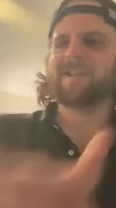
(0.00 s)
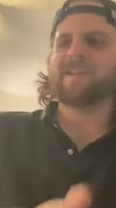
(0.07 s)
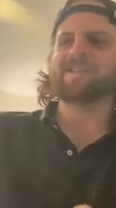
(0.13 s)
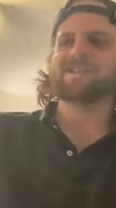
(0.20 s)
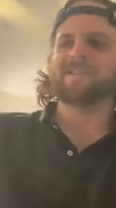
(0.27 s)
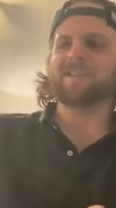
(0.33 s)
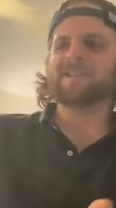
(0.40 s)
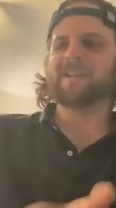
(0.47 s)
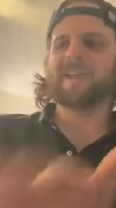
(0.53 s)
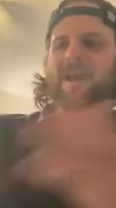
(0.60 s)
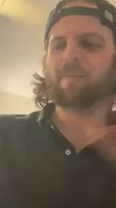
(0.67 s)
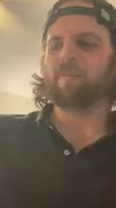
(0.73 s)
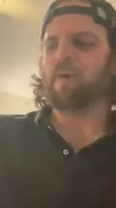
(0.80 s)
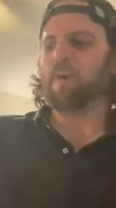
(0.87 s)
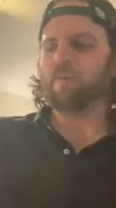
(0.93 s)
It's like they got a
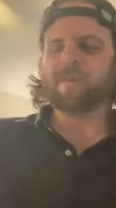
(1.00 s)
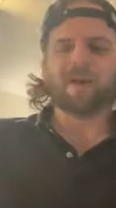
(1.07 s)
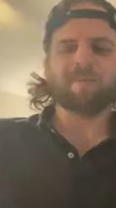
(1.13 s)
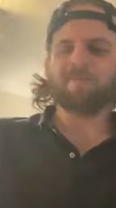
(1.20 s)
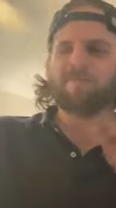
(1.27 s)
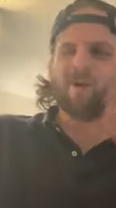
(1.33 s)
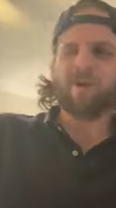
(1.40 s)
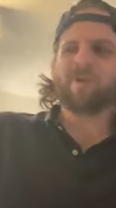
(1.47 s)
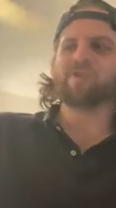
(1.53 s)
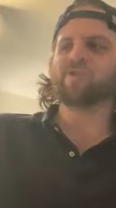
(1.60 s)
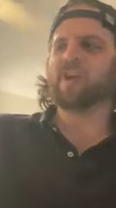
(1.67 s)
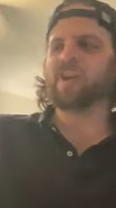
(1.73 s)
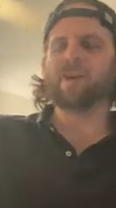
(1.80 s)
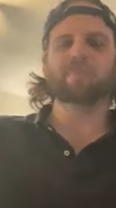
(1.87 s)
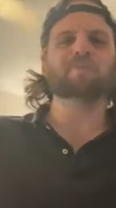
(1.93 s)
problem with that. I'm fucking
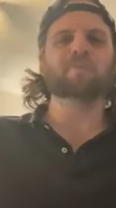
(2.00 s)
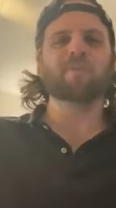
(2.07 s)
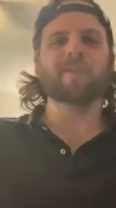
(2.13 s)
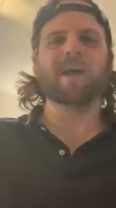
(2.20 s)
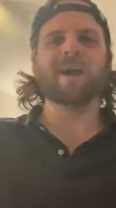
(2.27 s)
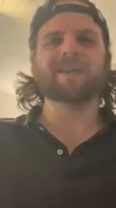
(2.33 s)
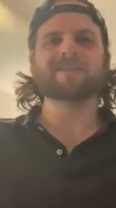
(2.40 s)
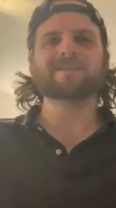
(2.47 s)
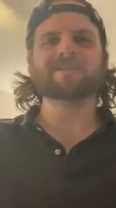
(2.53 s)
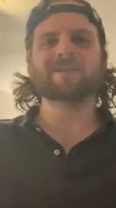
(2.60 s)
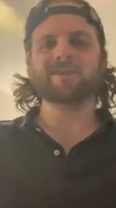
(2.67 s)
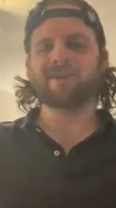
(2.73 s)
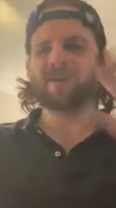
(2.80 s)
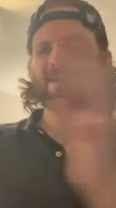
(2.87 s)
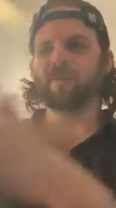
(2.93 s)
trying to help them relax and
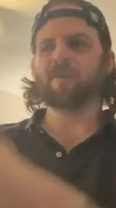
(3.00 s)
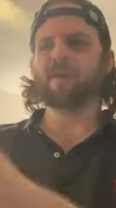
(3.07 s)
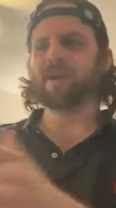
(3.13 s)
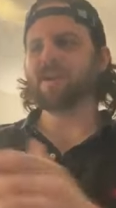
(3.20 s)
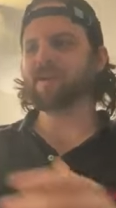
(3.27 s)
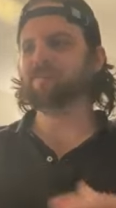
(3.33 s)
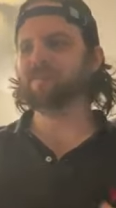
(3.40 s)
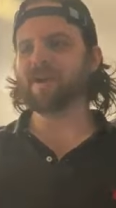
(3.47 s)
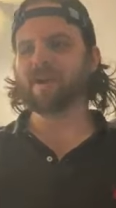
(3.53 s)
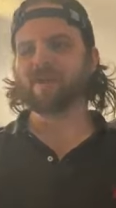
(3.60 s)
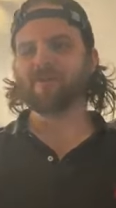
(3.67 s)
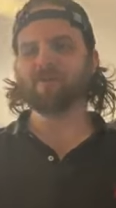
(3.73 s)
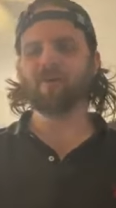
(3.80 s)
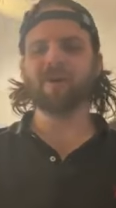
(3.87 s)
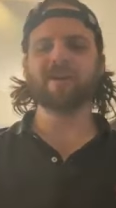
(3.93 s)
tingle. Yet they want to nitpick
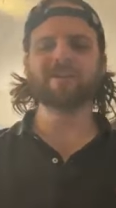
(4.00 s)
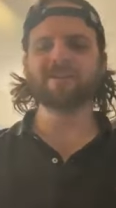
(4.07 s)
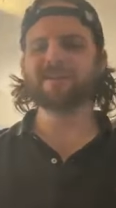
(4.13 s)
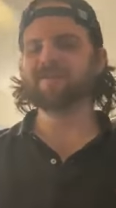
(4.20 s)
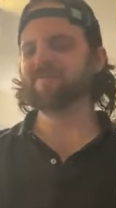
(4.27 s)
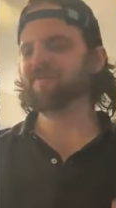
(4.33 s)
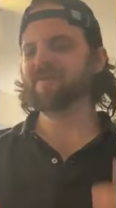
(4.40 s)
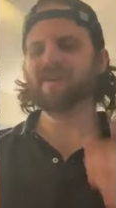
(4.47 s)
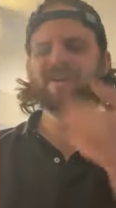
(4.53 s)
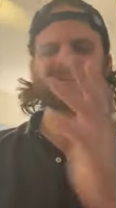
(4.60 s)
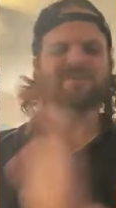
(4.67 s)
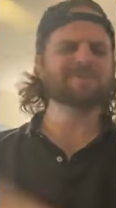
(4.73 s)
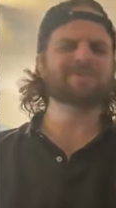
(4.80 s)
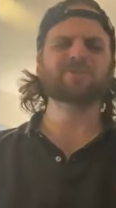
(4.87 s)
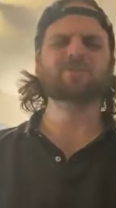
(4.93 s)
and throw a hissy fit.
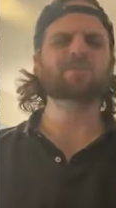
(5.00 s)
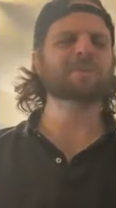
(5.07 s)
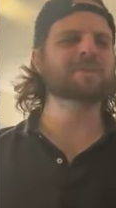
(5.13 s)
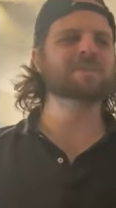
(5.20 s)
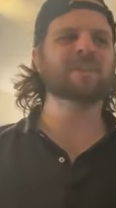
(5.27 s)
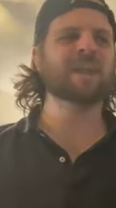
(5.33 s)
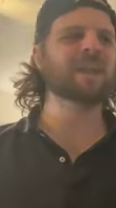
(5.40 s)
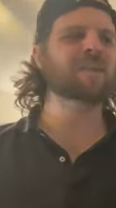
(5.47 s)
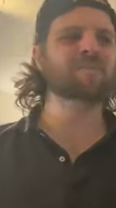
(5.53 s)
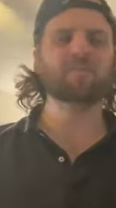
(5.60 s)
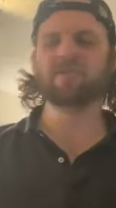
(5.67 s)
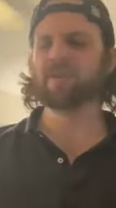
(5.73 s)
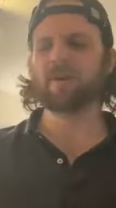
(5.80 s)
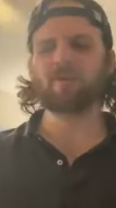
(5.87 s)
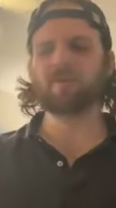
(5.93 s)
It's the stupidest thing I ever
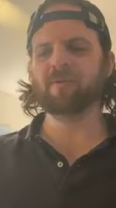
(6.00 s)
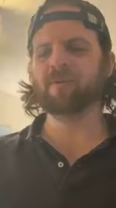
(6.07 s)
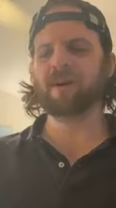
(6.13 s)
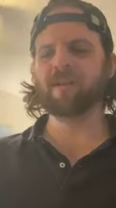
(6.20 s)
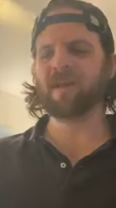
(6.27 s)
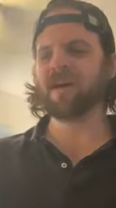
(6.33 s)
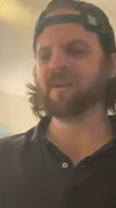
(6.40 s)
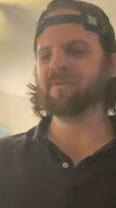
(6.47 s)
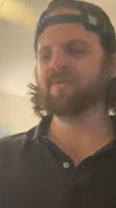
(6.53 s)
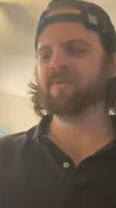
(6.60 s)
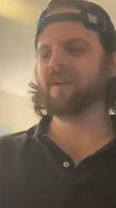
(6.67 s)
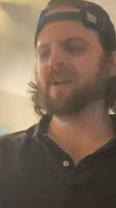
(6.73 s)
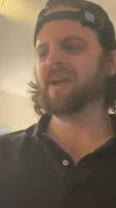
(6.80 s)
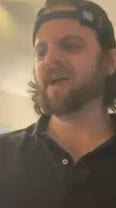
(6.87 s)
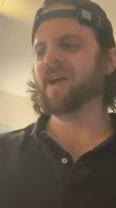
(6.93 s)
dealt with in my life
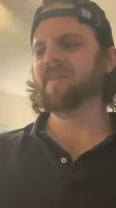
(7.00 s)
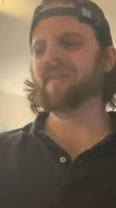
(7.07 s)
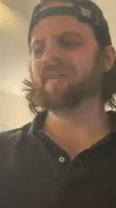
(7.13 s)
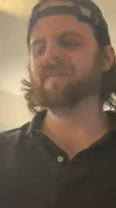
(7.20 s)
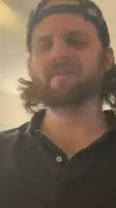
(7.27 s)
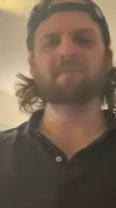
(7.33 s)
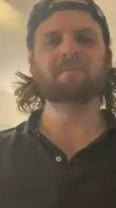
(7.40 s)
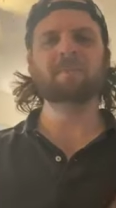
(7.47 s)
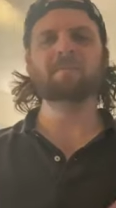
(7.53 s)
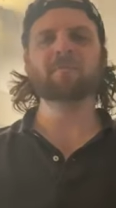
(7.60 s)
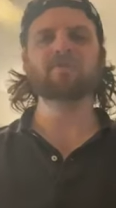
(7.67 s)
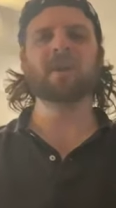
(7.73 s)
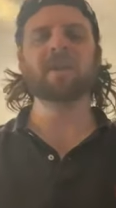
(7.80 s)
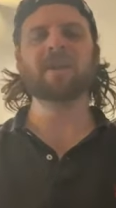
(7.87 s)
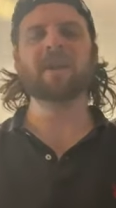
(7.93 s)
and then, then people
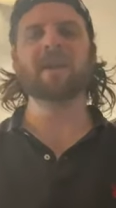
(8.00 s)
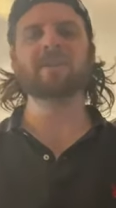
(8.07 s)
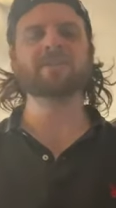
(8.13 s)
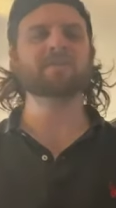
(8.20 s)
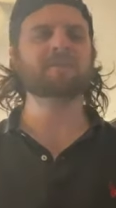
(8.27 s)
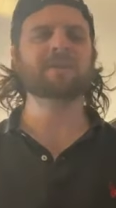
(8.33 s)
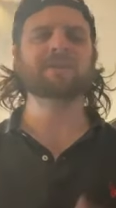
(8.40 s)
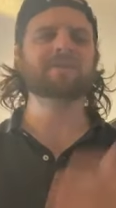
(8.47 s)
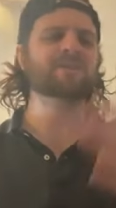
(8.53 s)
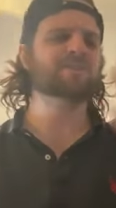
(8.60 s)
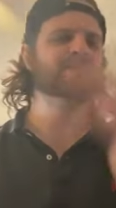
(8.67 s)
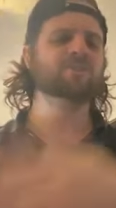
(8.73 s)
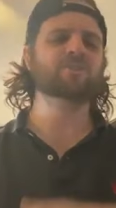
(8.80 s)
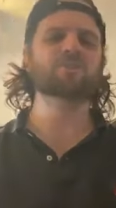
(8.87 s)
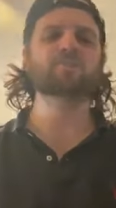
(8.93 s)
trying to cancel me. It's
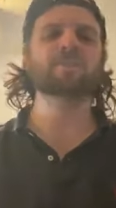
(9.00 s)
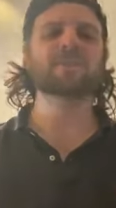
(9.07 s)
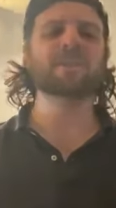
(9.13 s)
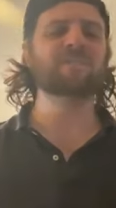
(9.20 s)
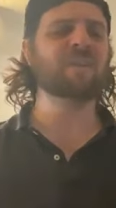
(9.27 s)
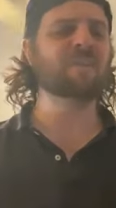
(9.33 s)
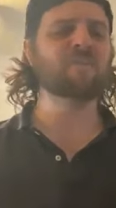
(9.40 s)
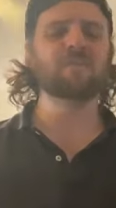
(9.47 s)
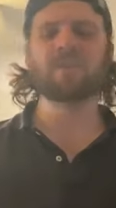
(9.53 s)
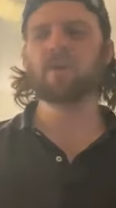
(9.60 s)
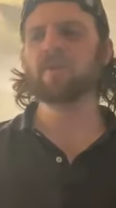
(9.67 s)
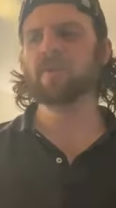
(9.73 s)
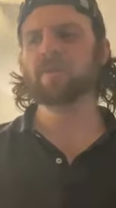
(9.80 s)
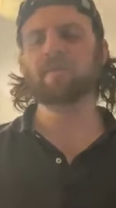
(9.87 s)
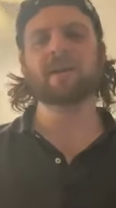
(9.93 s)
the stupidest thing I've ever
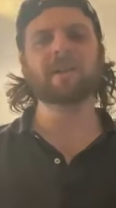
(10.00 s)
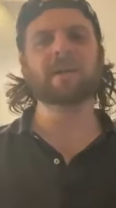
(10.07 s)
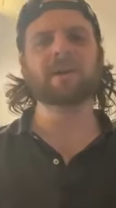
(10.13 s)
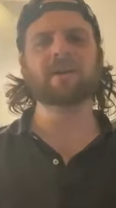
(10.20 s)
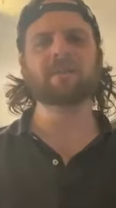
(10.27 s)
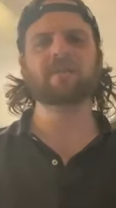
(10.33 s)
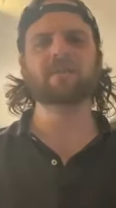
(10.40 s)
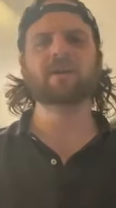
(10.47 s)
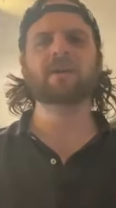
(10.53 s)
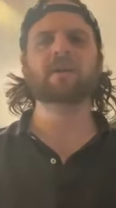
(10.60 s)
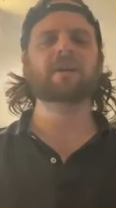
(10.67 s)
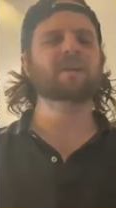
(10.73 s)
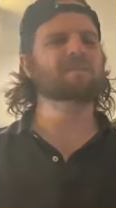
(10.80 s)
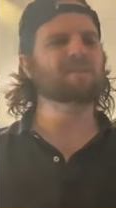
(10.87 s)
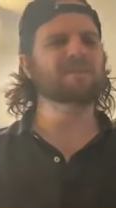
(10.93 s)
dealt with in my life,
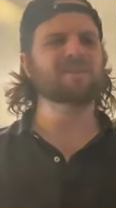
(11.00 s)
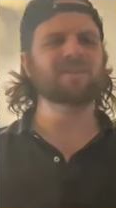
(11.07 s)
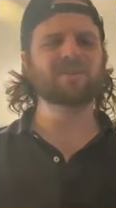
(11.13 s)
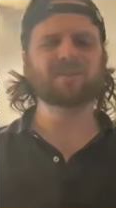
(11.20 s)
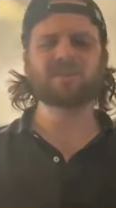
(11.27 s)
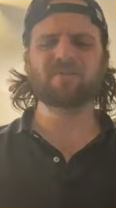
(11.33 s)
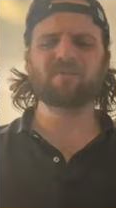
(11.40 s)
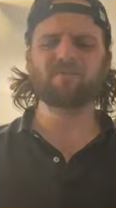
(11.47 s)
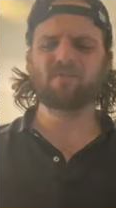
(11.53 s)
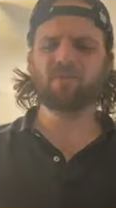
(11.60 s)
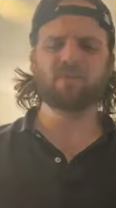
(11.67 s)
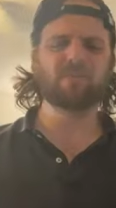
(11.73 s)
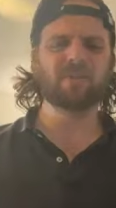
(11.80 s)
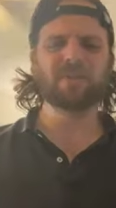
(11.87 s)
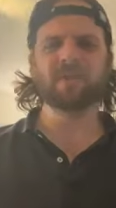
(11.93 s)
but it's
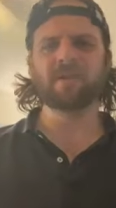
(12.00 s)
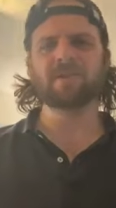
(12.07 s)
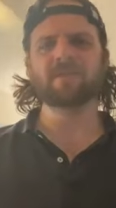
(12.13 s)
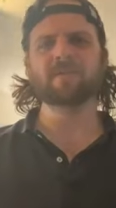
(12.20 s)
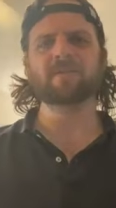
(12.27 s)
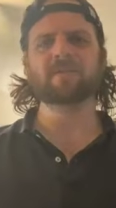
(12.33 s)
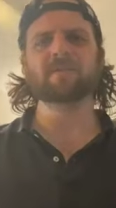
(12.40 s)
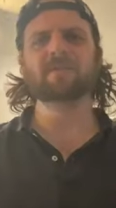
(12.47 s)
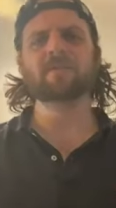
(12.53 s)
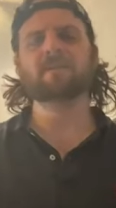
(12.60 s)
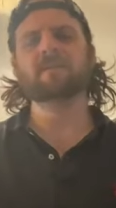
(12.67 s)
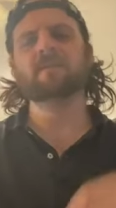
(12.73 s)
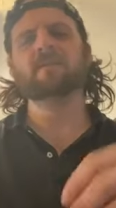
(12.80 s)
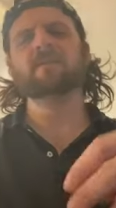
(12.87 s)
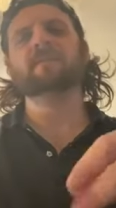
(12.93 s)
really ridiculous.
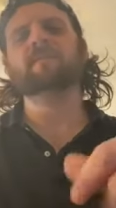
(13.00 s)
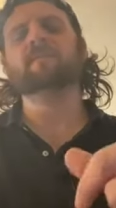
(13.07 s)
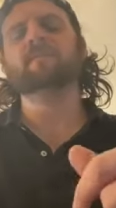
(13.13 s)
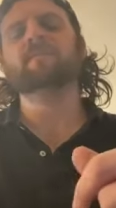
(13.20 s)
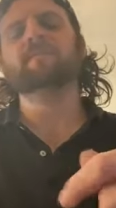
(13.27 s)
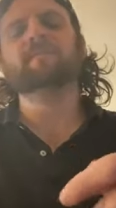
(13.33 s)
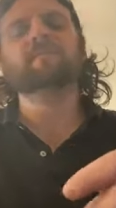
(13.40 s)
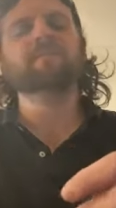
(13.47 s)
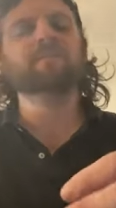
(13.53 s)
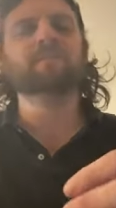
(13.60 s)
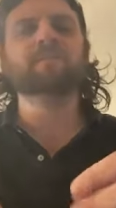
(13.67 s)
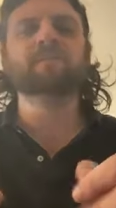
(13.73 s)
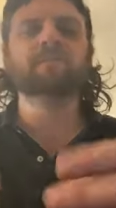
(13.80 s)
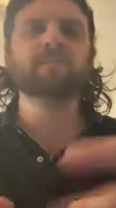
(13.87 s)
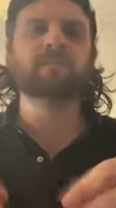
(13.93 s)
So
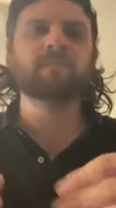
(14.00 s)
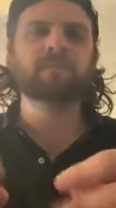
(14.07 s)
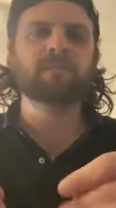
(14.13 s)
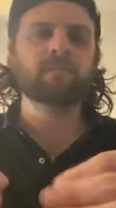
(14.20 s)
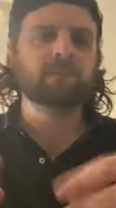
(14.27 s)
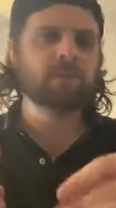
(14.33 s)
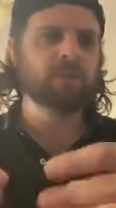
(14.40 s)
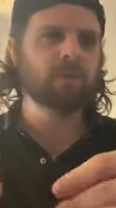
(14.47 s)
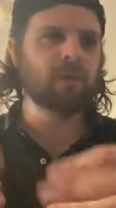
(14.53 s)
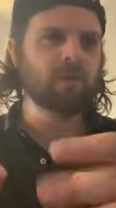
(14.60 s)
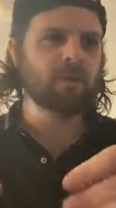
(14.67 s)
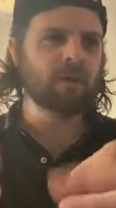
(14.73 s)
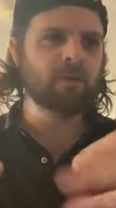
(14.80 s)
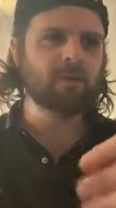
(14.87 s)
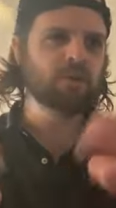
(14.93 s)
I better
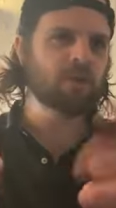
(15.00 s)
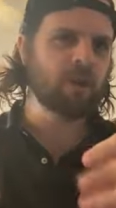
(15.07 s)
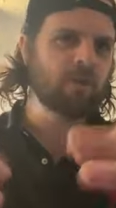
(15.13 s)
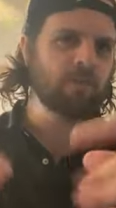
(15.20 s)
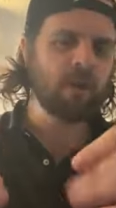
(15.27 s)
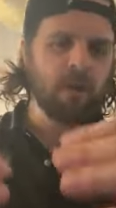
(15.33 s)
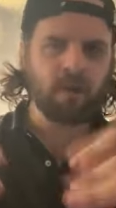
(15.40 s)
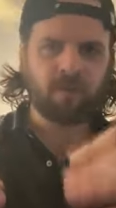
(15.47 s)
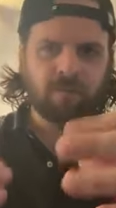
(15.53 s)
get my child back.